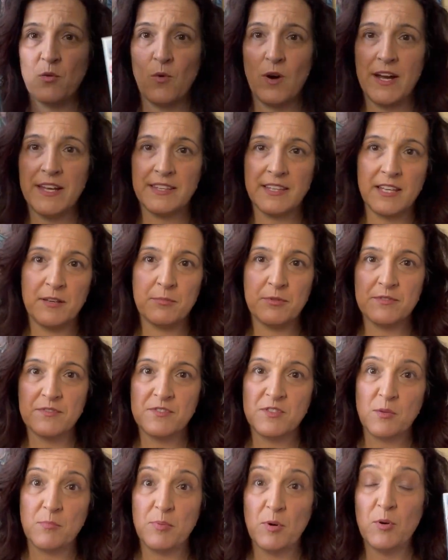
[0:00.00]
Wine
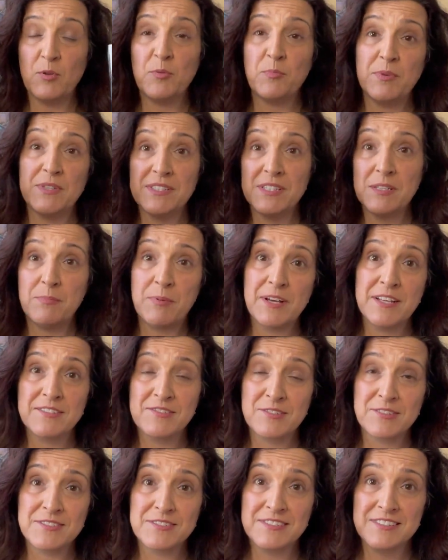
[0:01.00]
Labels. They're both busy
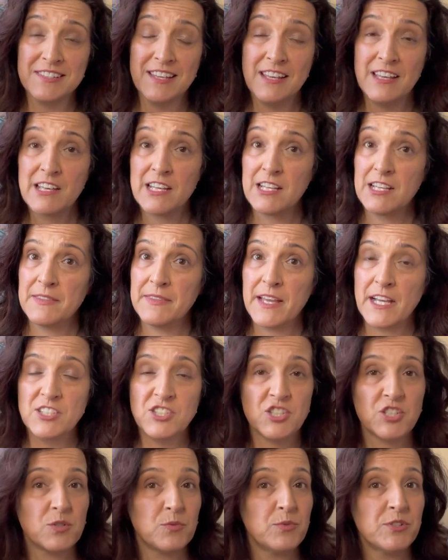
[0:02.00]
puzzles.
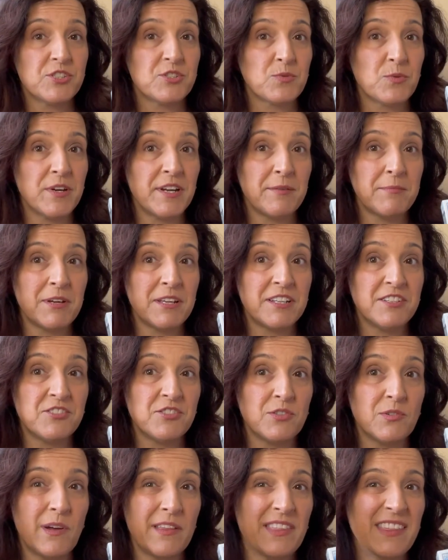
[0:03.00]
Not sure which one I'm going
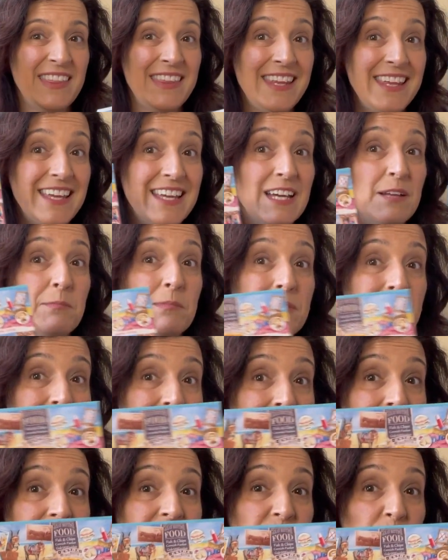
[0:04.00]
to do. I think I'm
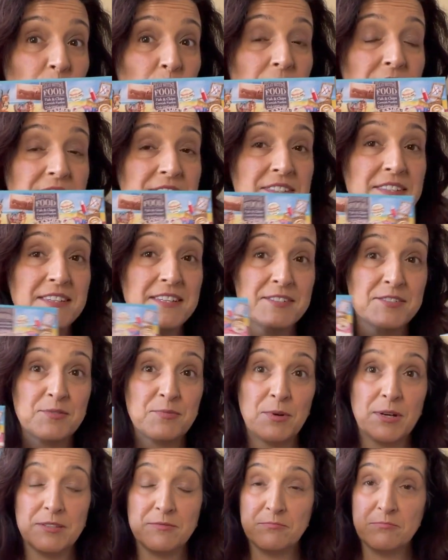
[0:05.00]
leaning towards
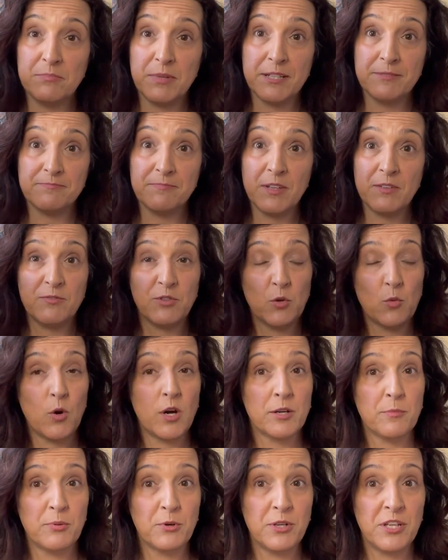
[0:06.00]
this one, but if you
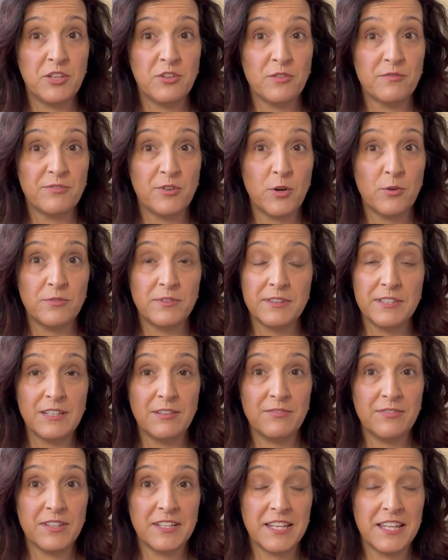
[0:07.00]
want to put in your vote,
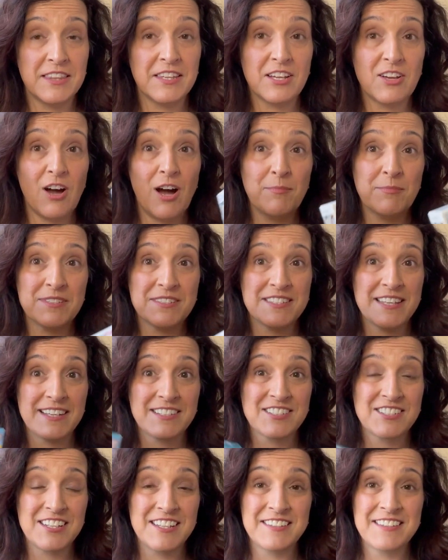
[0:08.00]
leave it in the comment
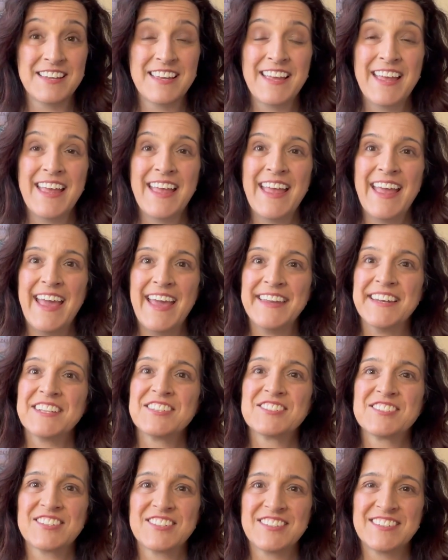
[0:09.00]
section. And
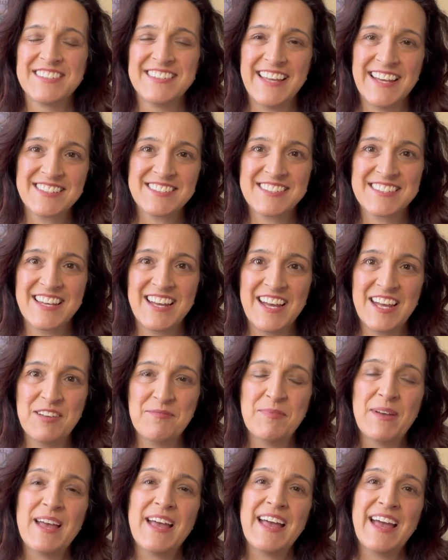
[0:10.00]
until next
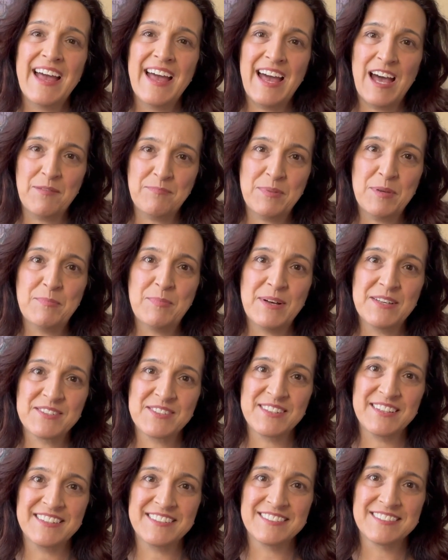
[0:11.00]
time, happy
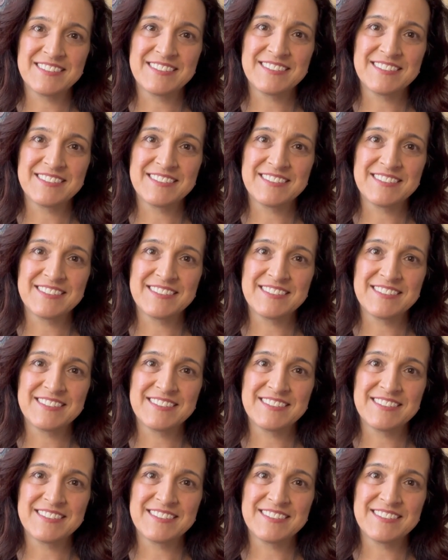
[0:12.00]
puzzling.